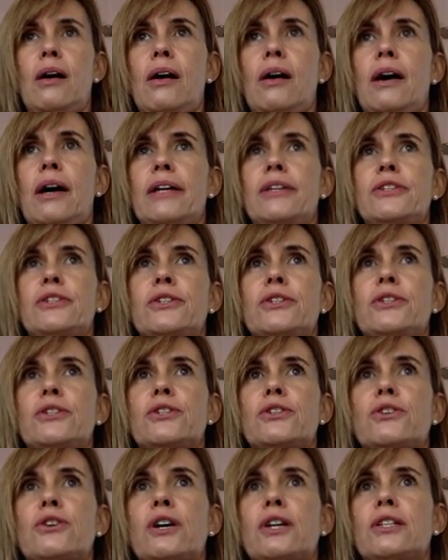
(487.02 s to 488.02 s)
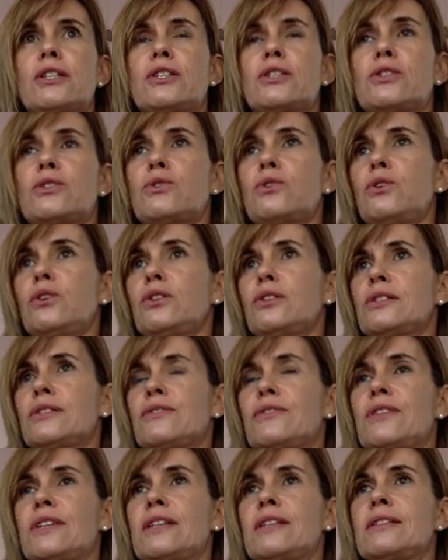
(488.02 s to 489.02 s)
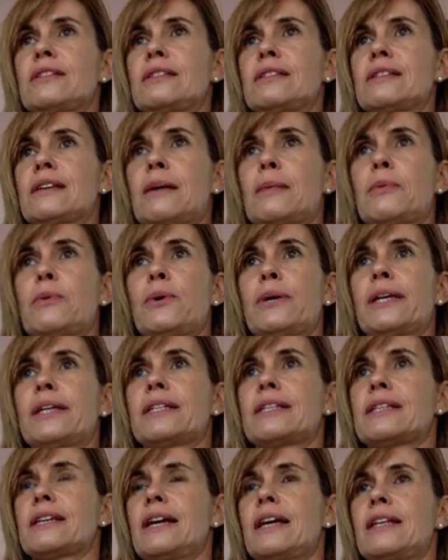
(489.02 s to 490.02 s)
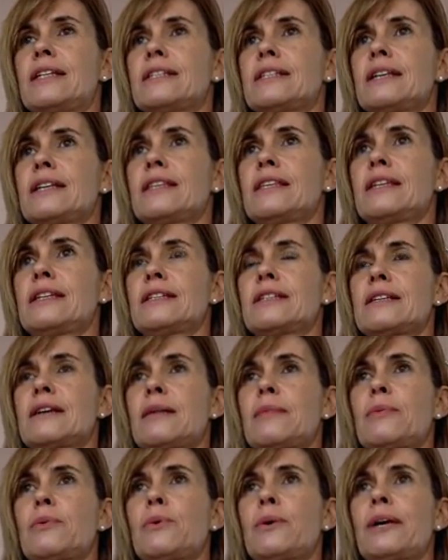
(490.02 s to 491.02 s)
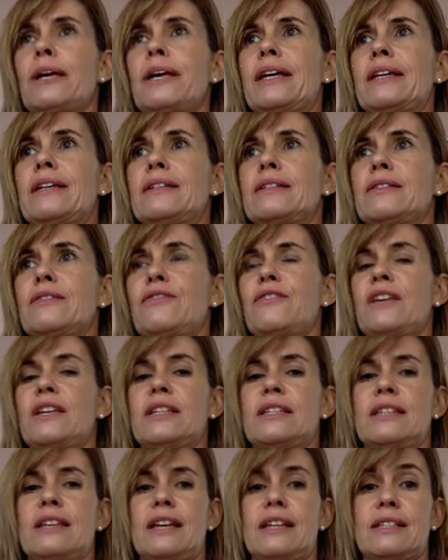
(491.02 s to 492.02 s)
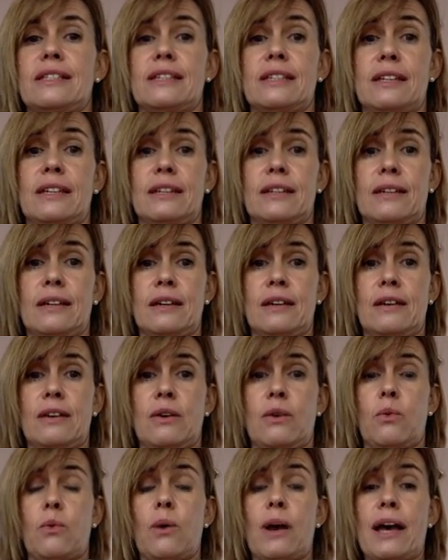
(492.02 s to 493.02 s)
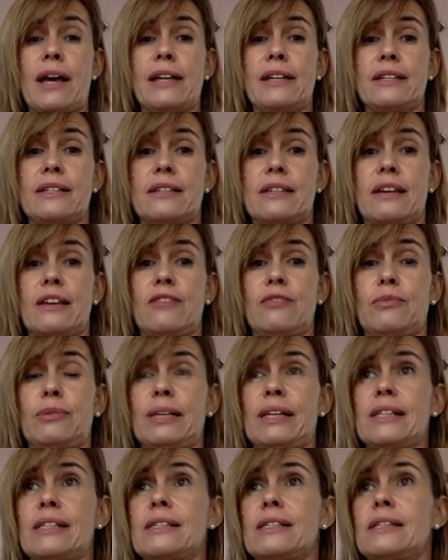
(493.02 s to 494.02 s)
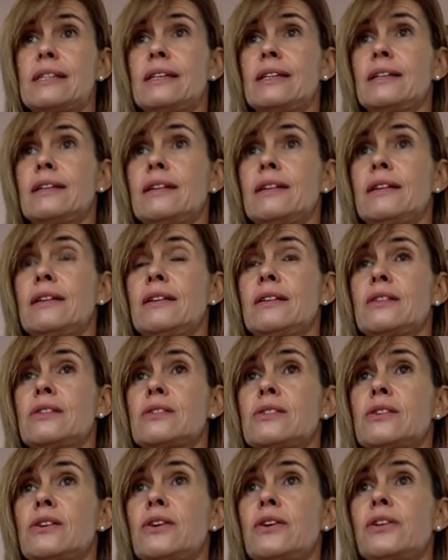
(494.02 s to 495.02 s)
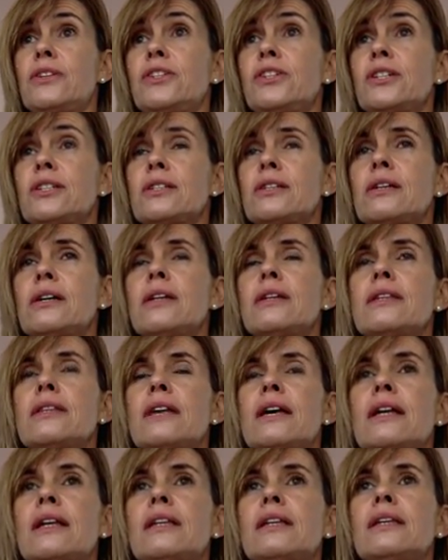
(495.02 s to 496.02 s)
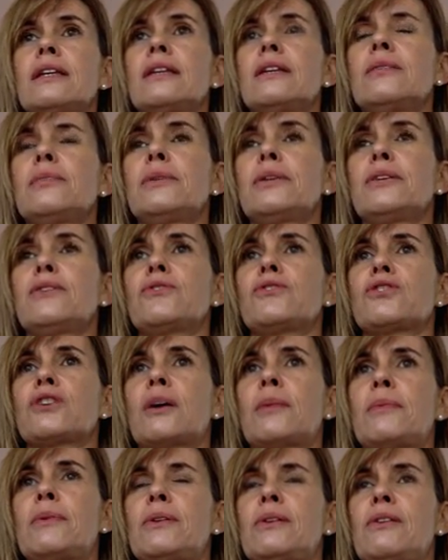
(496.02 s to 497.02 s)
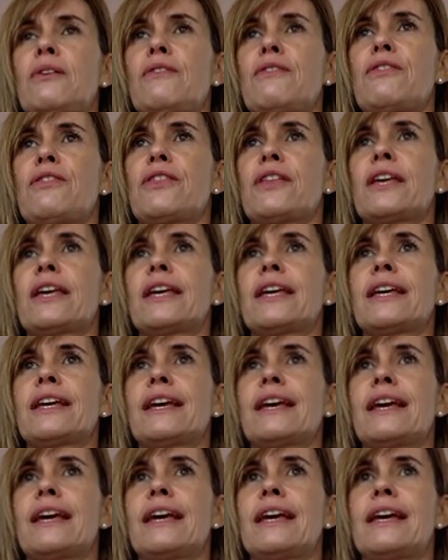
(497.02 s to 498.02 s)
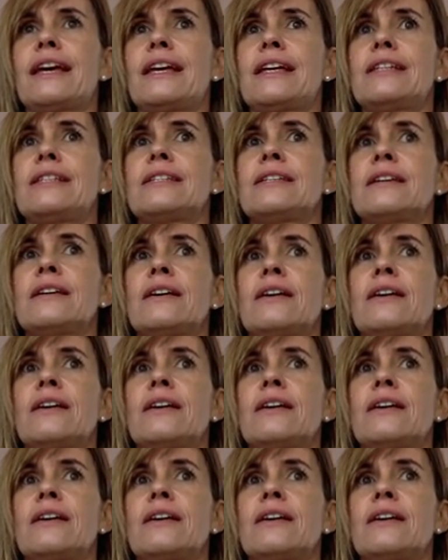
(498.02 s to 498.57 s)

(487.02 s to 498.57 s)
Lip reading: I do try to store lots of things in Tupperware containers. I think Tupperware is a fantastic way to save plastic. So just go to that little bit of trouble of thinking ahead,